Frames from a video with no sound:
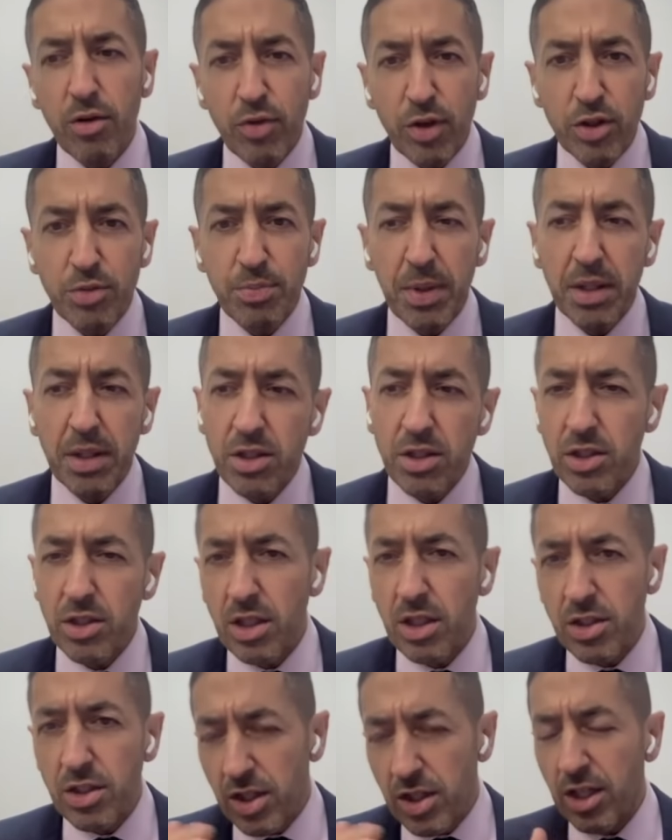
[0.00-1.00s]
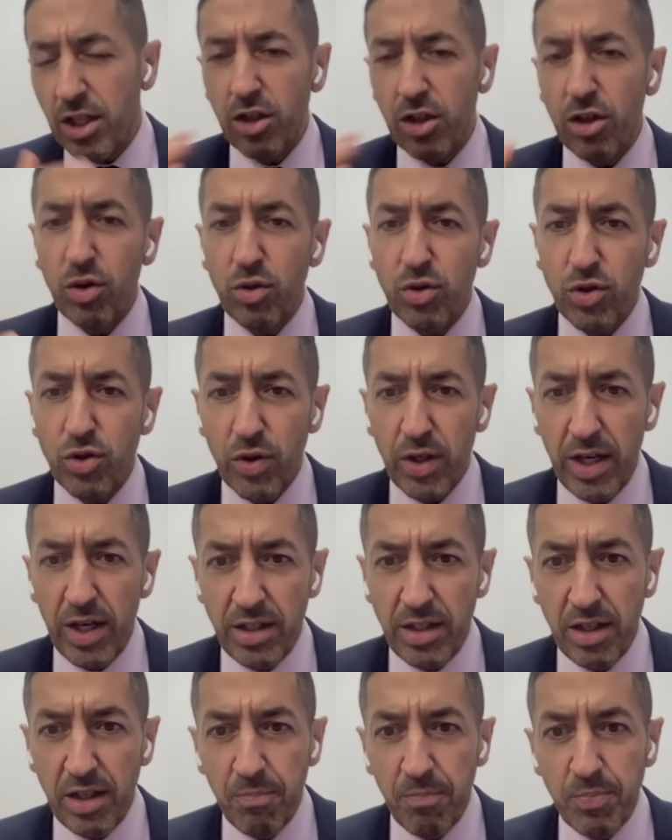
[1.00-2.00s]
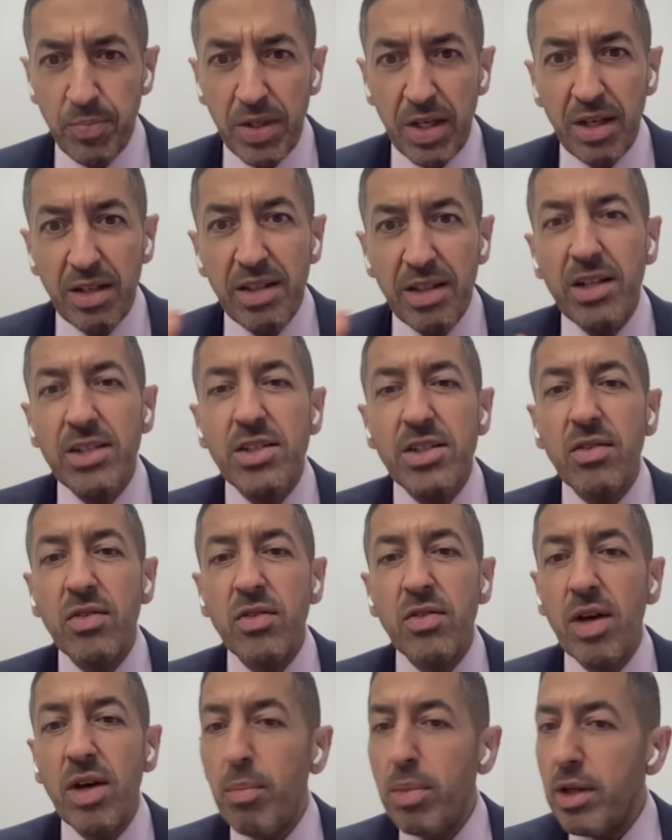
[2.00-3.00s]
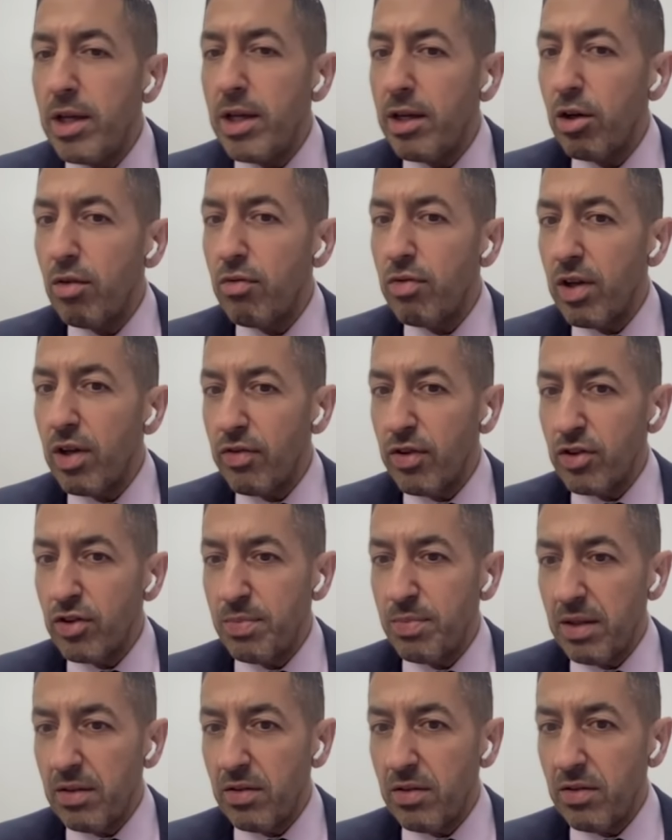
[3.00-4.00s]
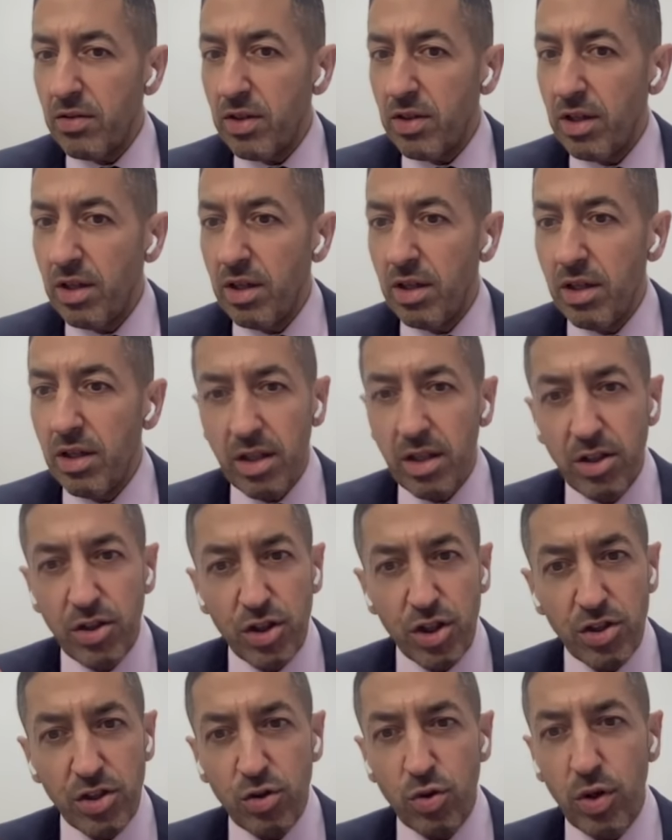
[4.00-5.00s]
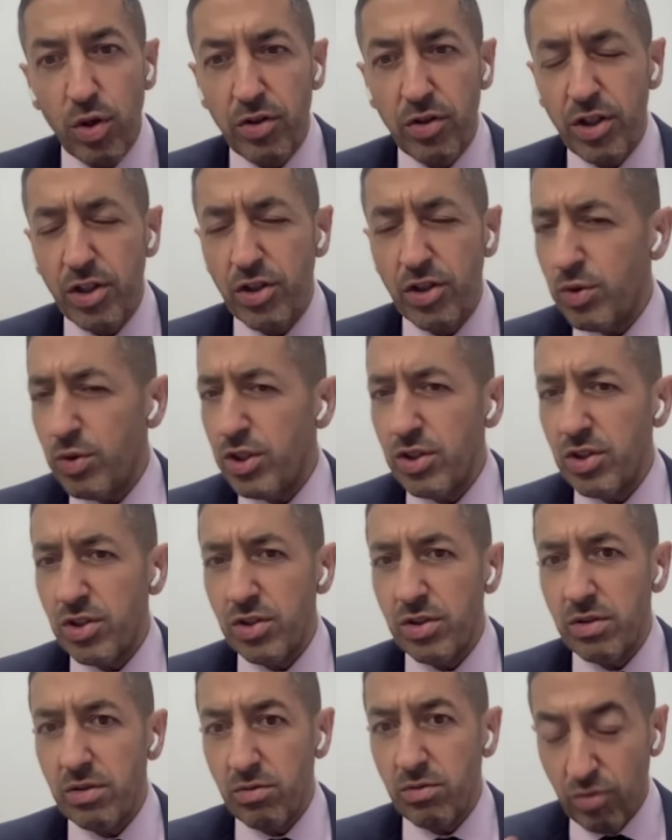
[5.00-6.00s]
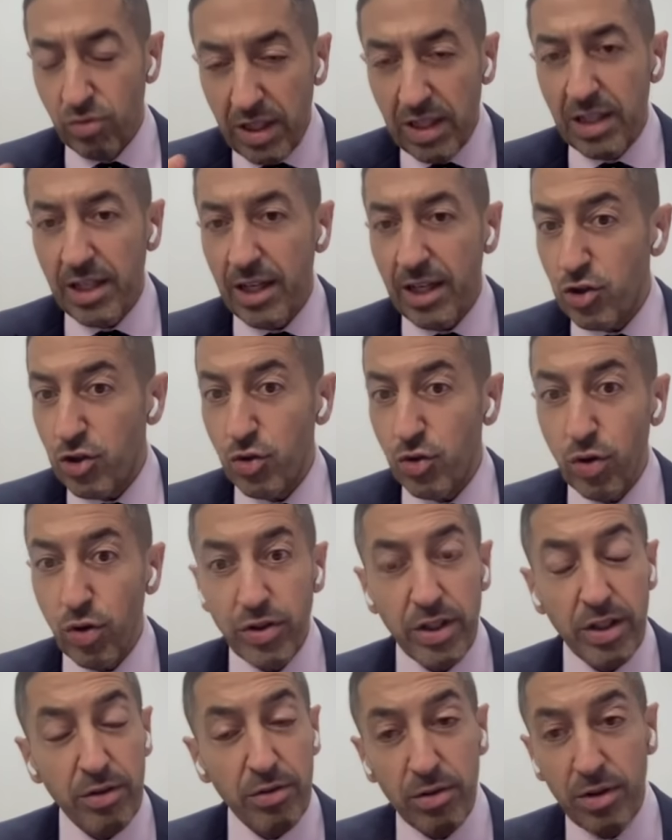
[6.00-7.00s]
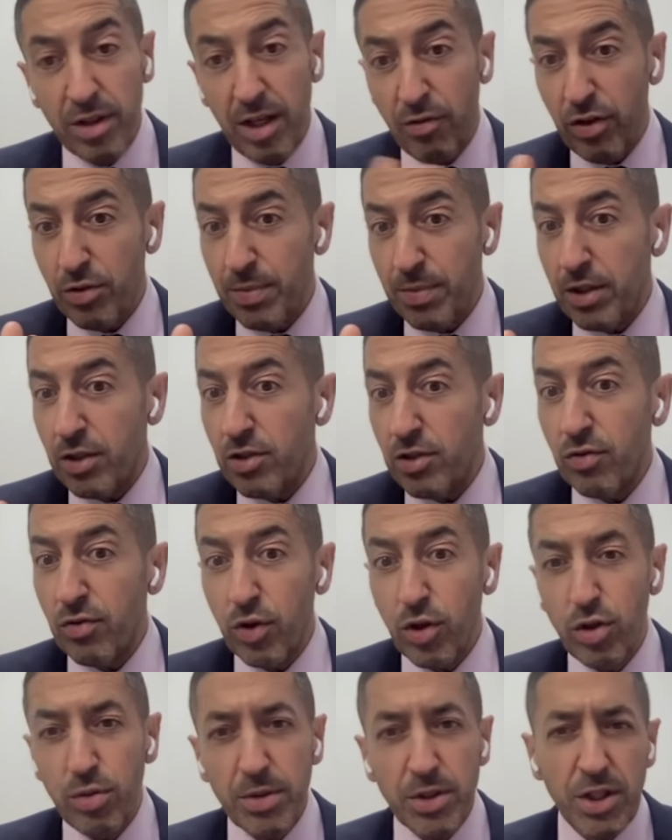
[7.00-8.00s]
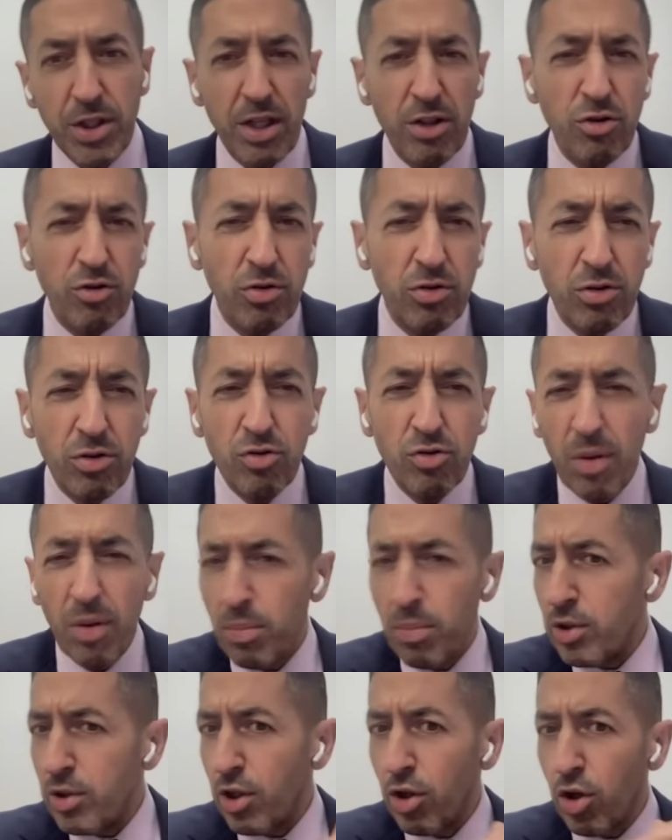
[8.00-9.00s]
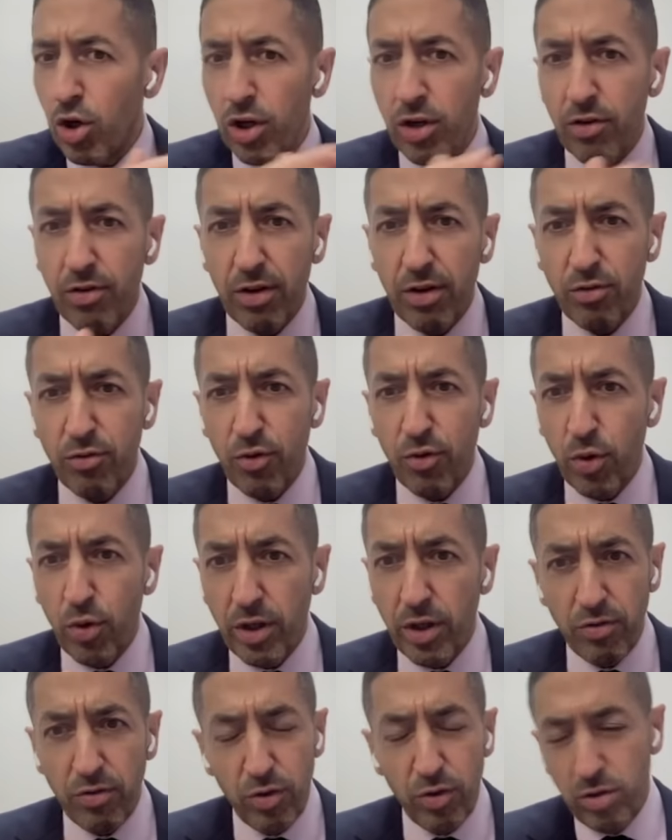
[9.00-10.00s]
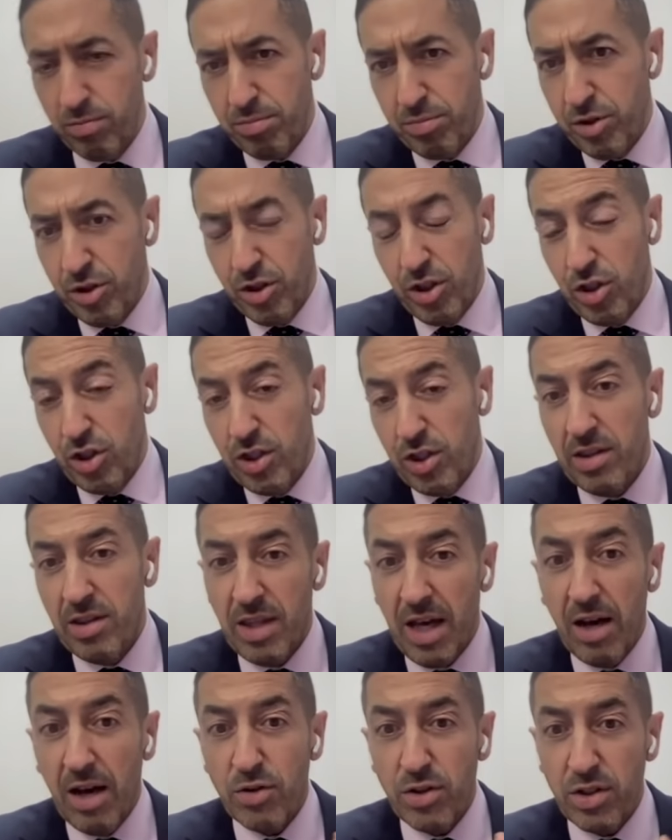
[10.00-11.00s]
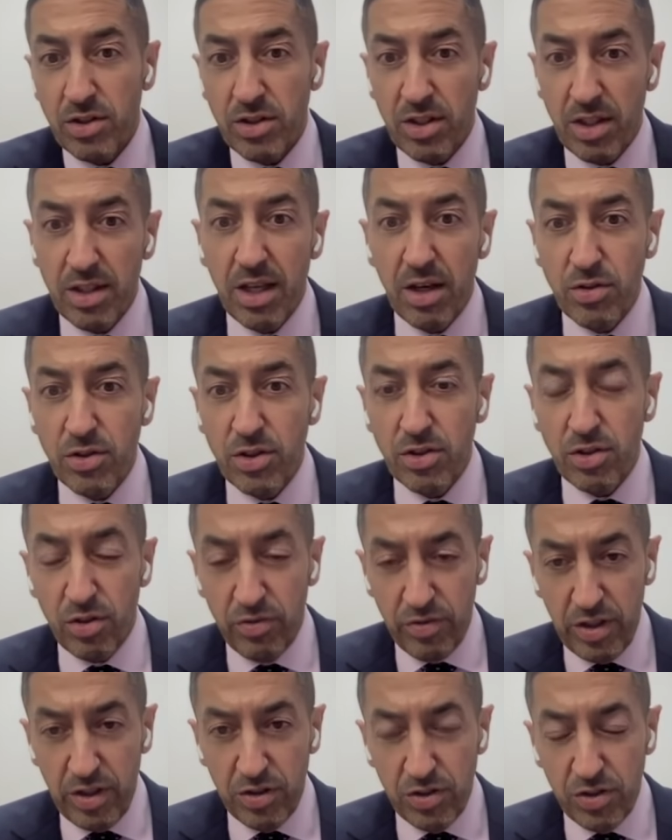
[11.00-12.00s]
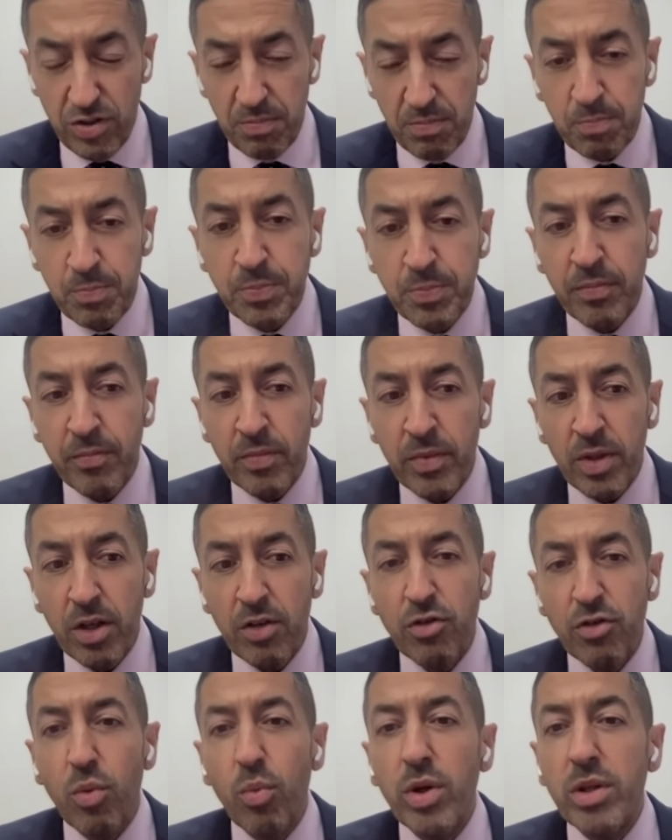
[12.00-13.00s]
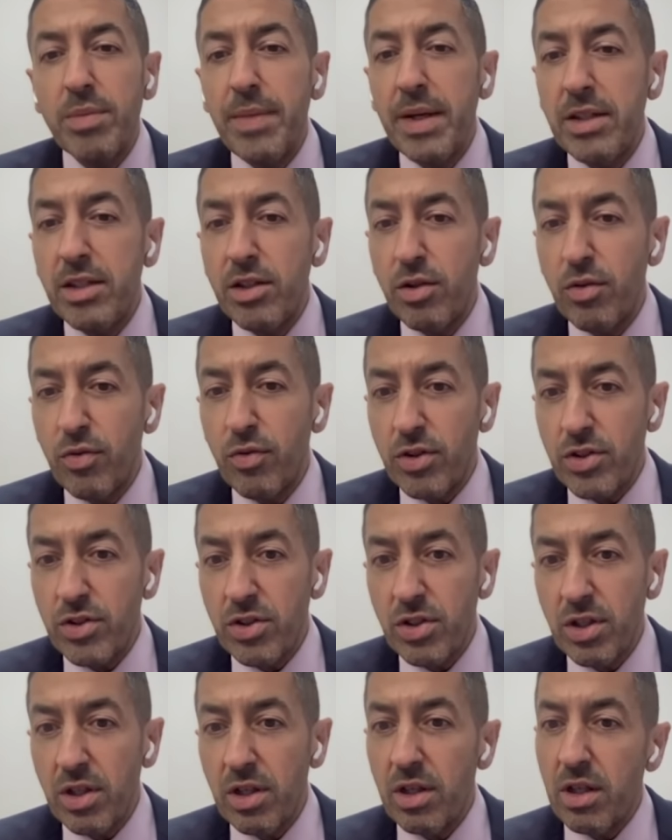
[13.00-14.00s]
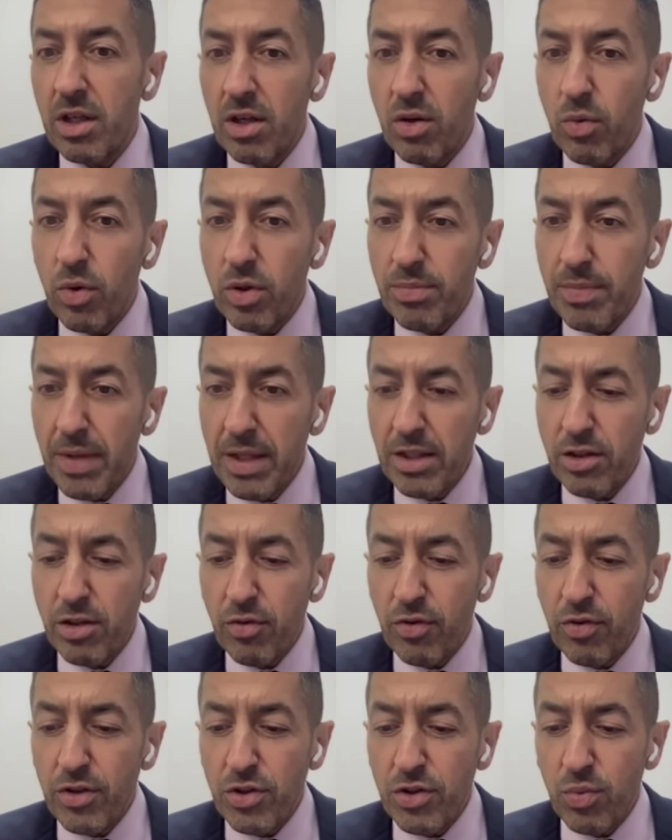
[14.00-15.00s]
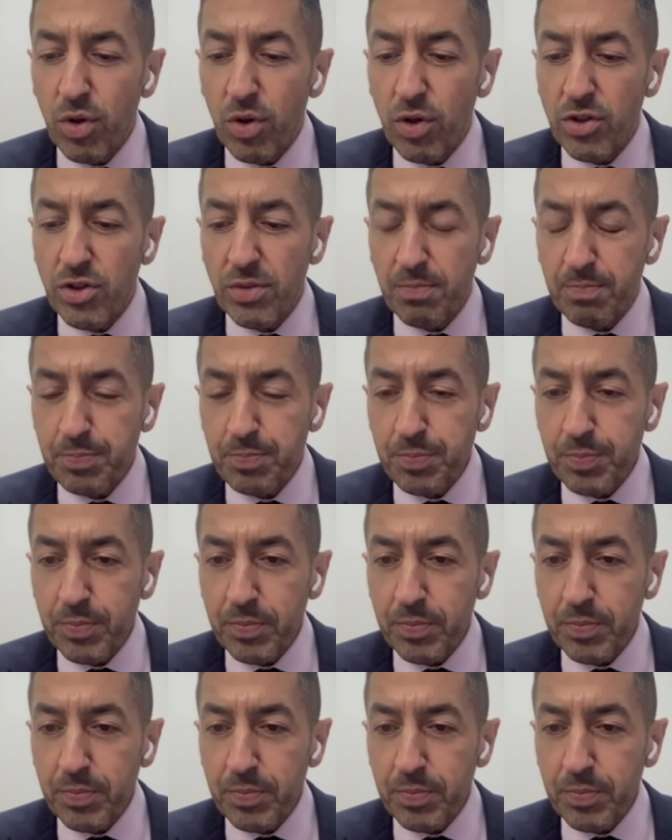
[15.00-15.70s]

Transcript: our life expectancy is getting close to 80. That is a doubling of life expectancy in just 200 years, which is really extraordinary. Life expectancy for humans had grumbled along around 40 for essentially thousands and thousands of years. So what made the difference? What made the difference was